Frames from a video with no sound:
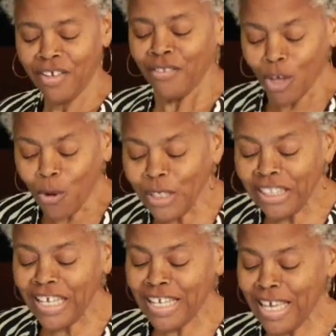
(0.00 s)
The only
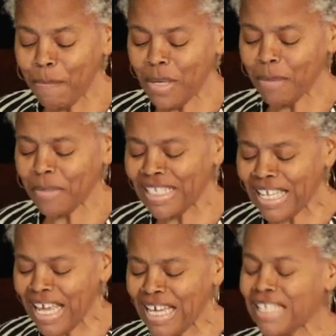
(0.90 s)
thing keeping him
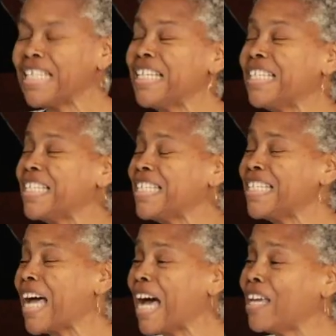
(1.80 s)
sane is his
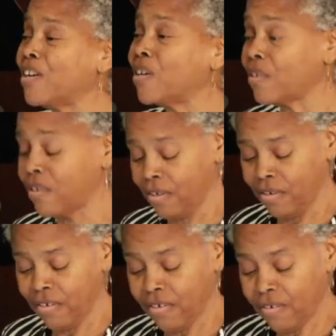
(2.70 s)
desire
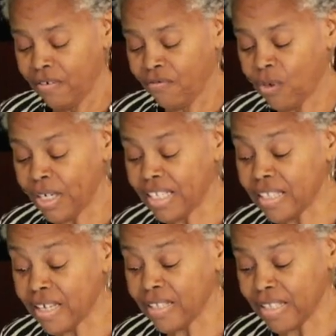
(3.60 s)
for his
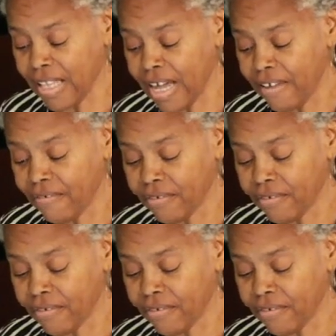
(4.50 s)
son's life.